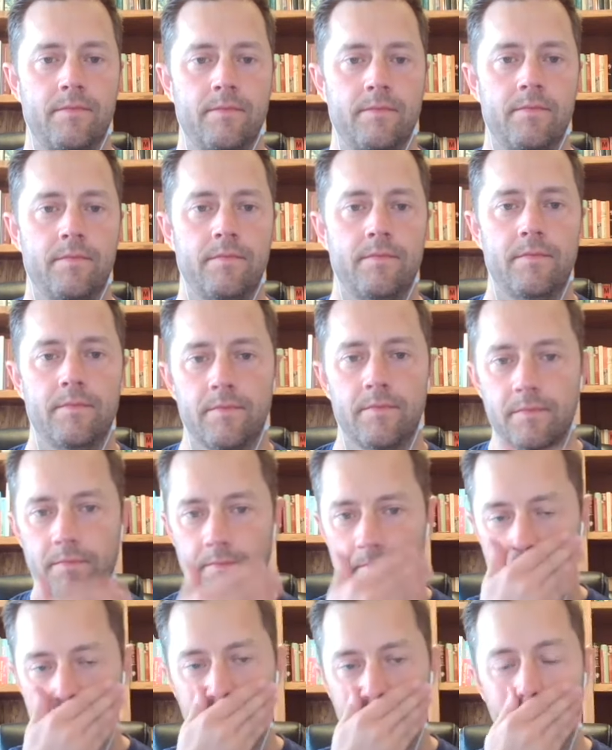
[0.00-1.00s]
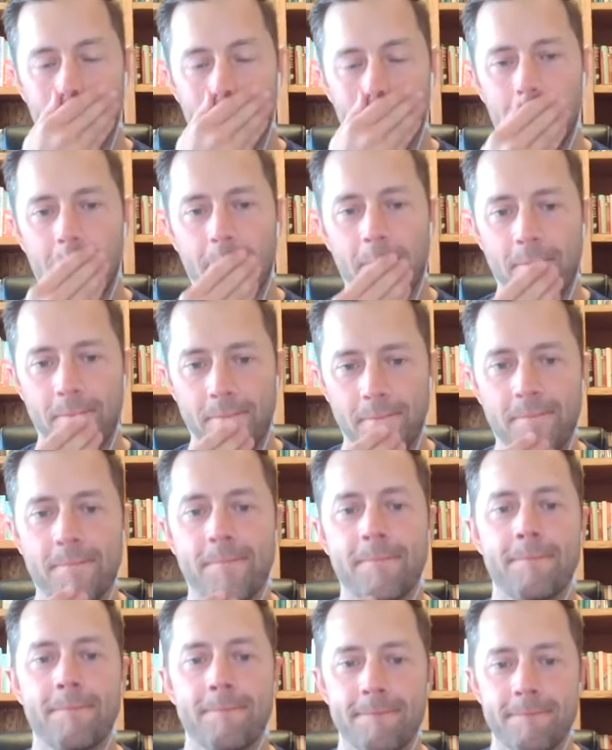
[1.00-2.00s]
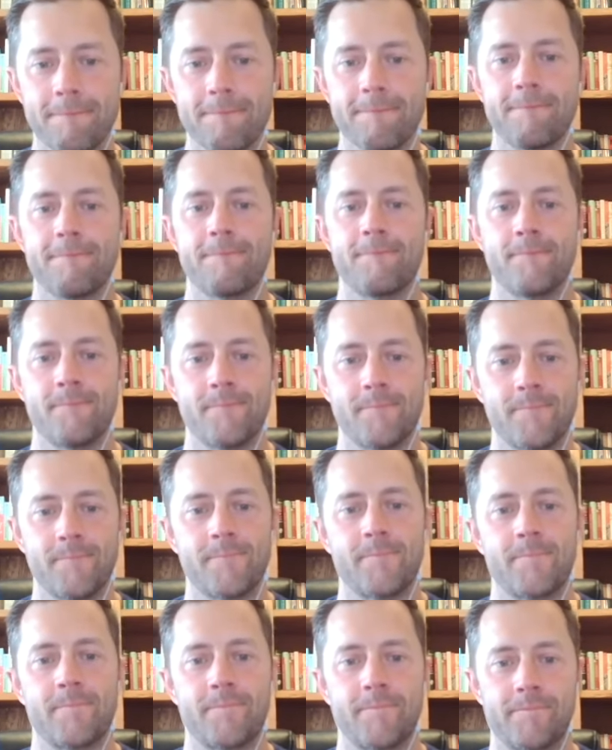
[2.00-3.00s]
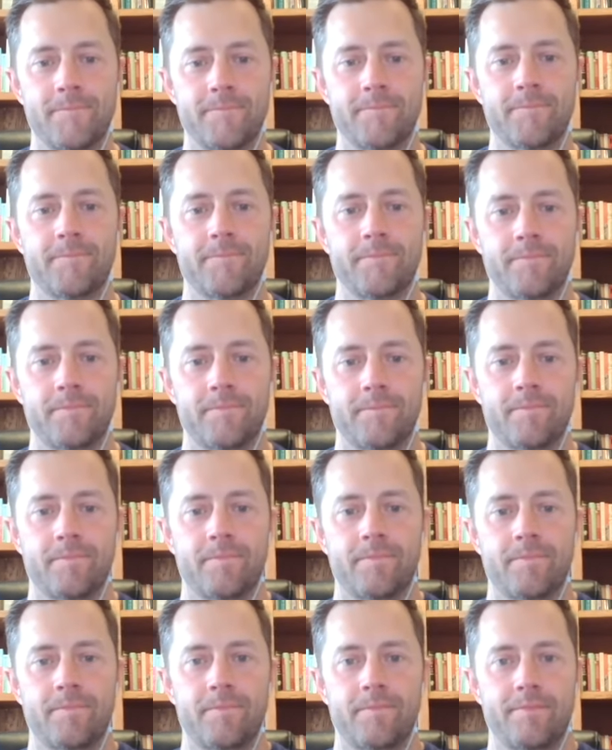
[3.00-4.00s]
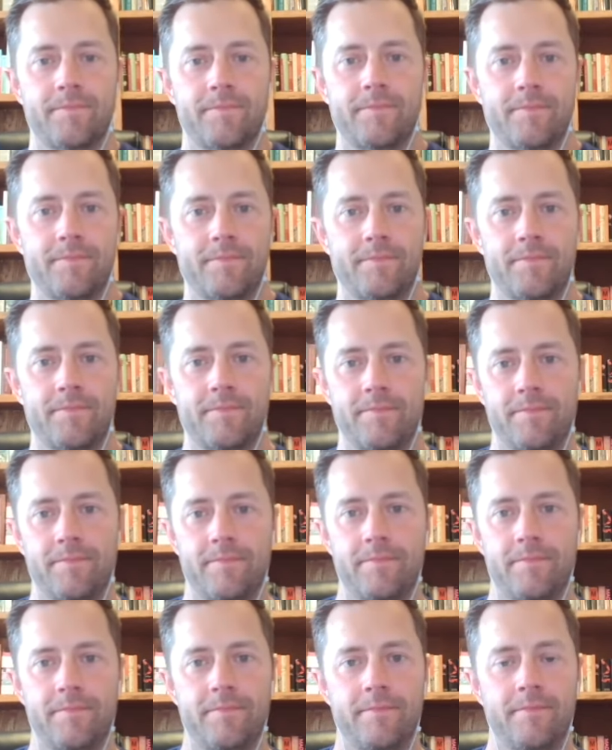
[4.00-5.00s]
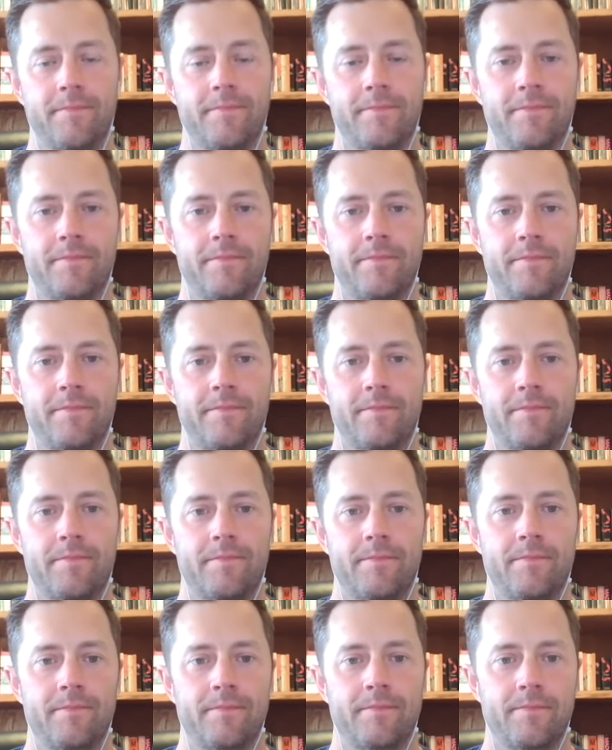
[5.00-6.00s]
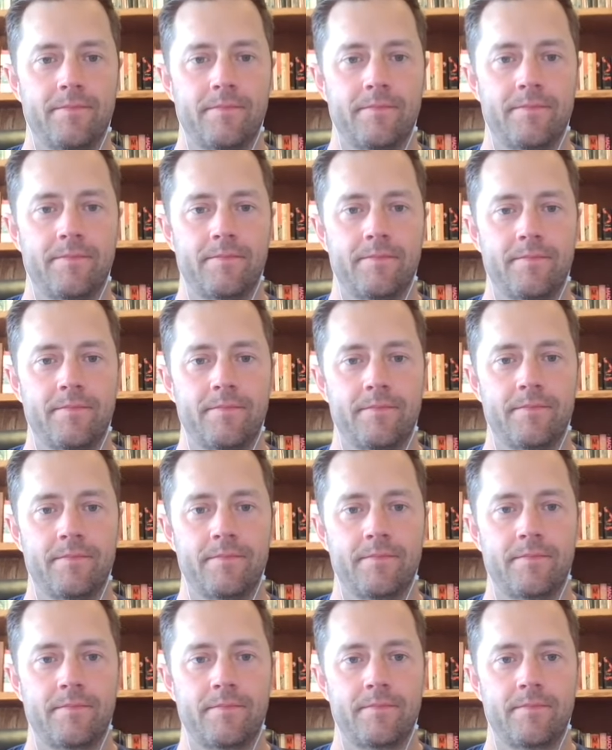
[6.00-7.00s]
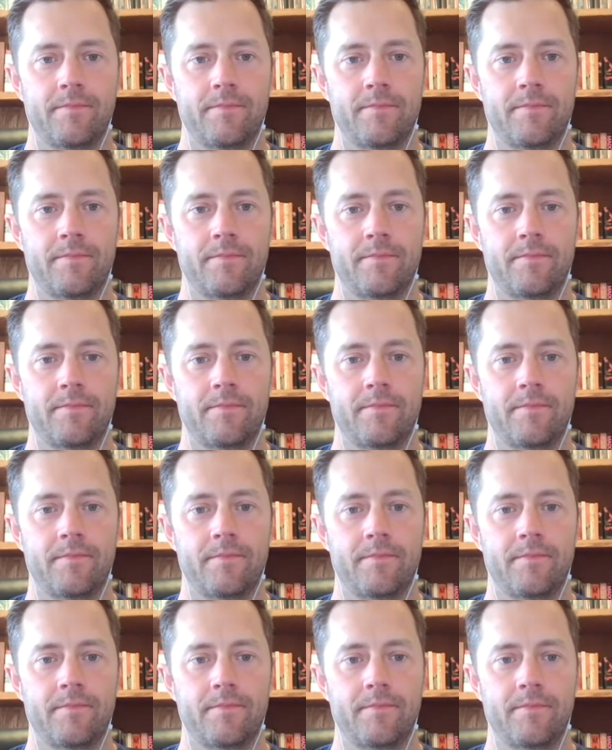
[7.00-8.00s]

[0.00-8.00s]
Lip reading: (silent)